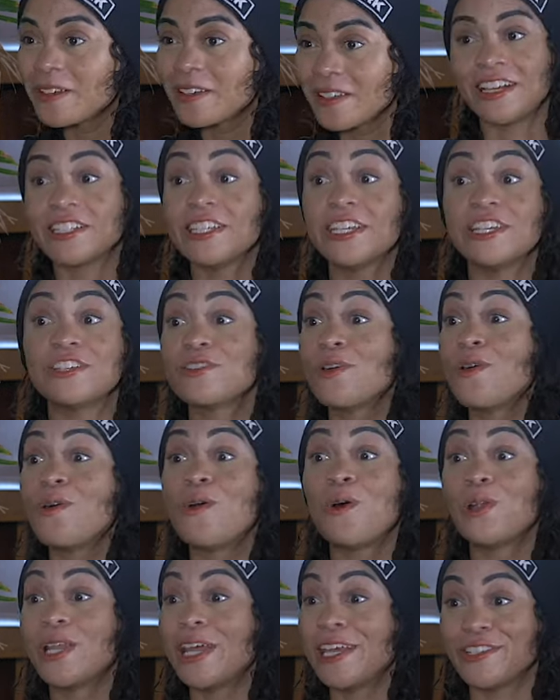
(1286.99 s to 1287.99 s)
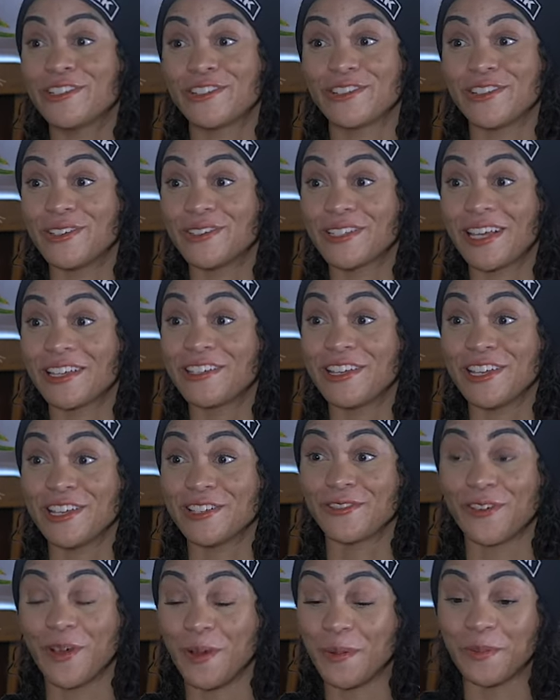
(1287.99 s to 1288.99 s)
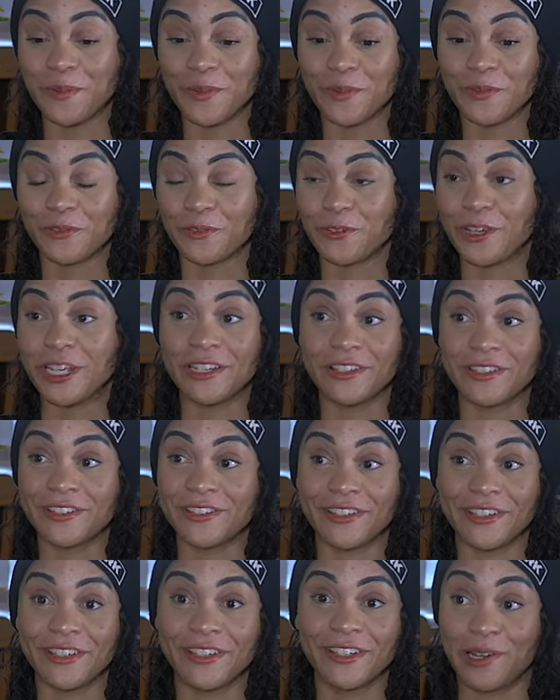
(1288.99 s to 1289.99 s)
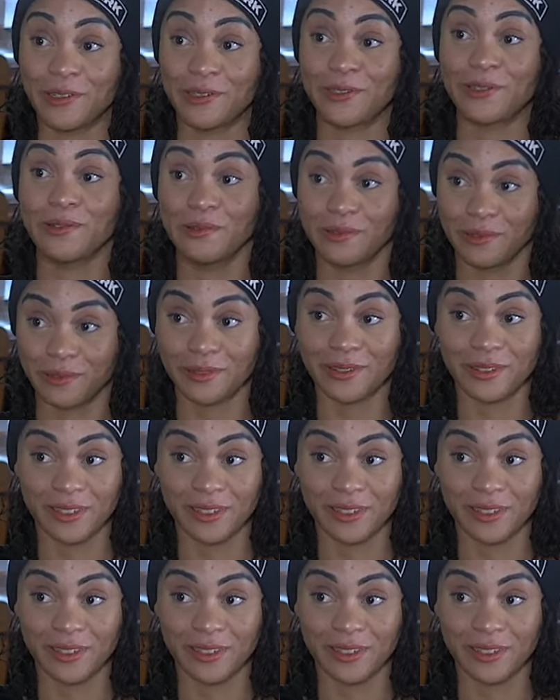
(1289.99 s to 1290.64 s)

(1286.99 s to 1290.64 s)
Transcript: I teach all age groups. I teach from 3 to adult.